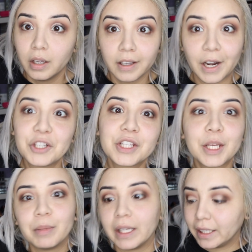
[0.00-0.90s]
And I just
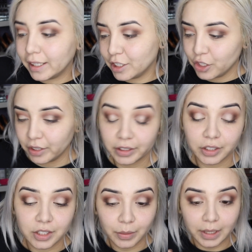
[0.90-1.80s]
keep blending until it
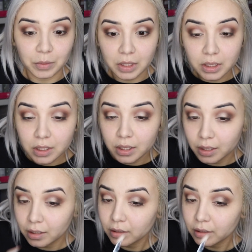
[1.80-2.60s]
looks the way I want.